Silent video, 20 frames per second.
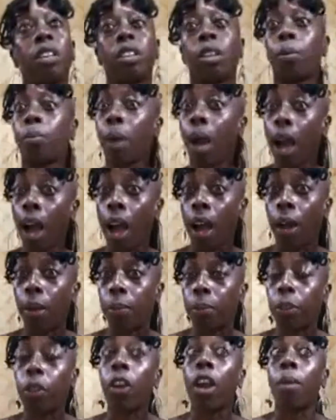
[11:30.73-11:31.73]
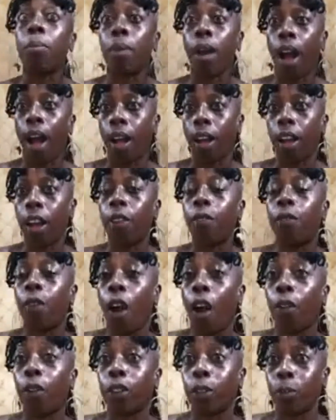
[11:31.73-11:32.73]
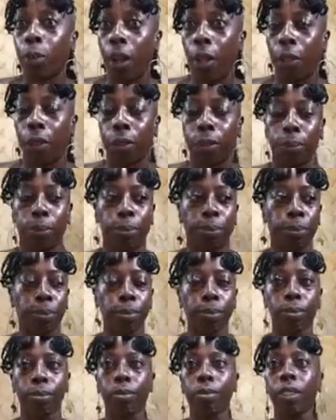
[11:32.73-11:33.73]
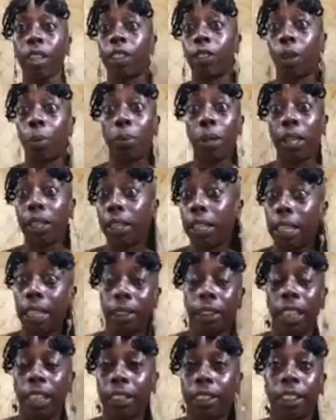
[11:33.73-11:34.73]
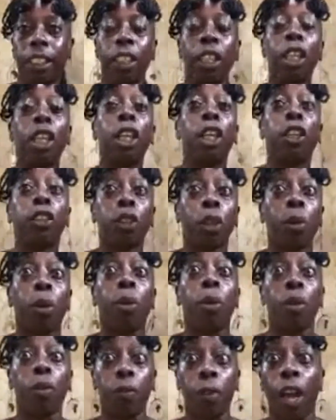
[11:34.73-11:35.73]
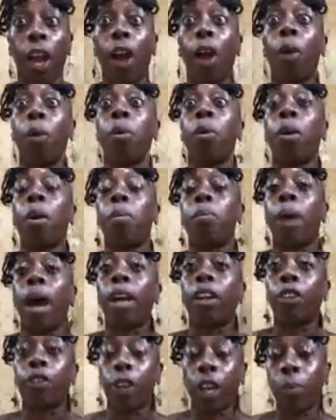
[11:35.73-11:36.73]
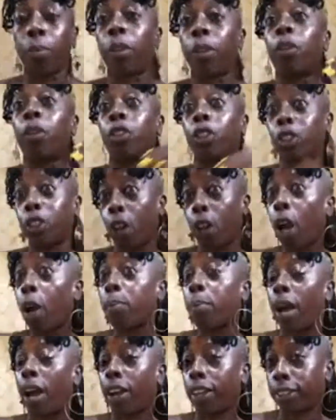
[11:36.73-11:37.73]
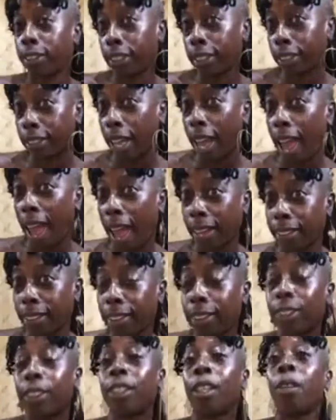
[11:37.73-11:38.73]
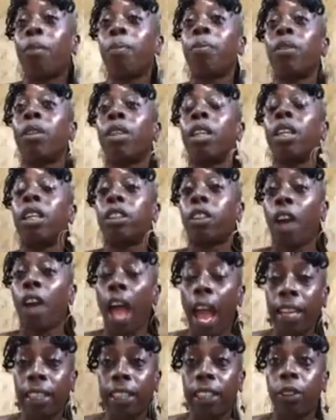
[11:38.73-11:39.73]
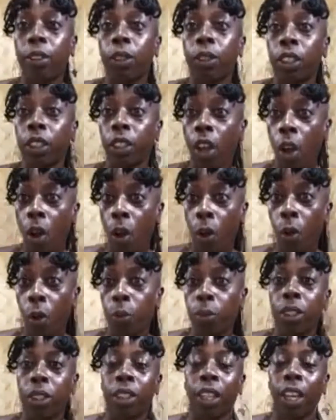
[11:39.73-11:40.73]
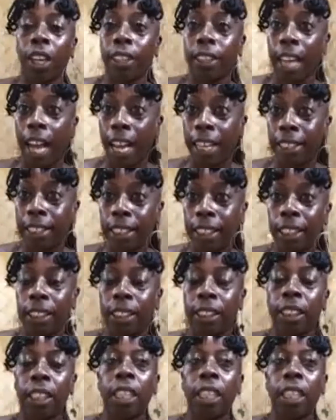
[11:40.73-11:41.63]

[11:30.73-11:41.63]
mom, grandma, her father's mother. So me and Lisa, so anyway, we found my grandmother who's to talk about her sister Agnes. So Agnes was in the home, she's in her 90s,